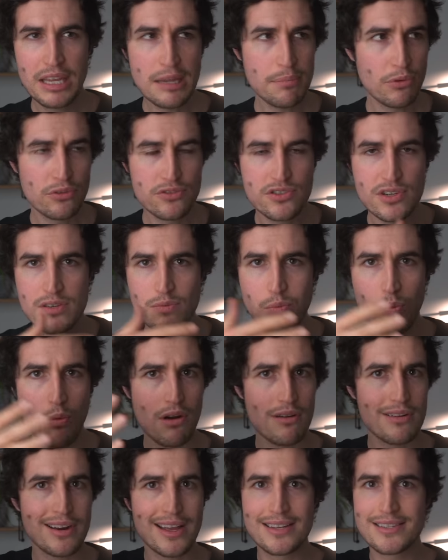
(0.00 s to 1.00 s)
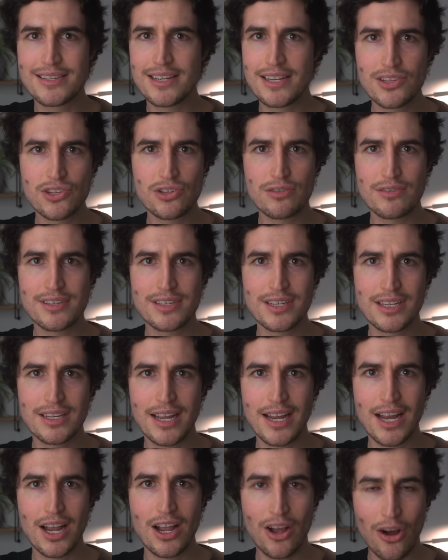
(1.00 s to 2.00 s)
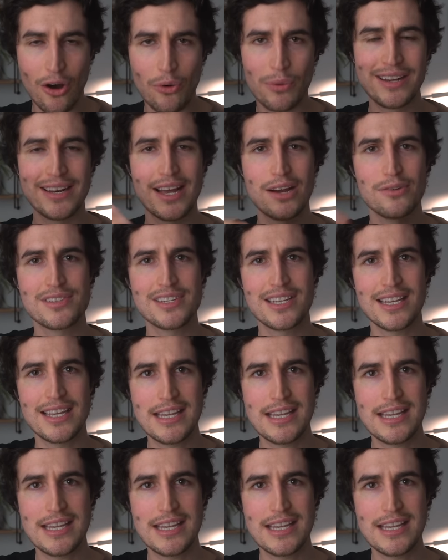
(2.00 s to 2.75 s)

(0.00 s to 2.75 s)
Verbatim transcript: people just weren't as interested in going out to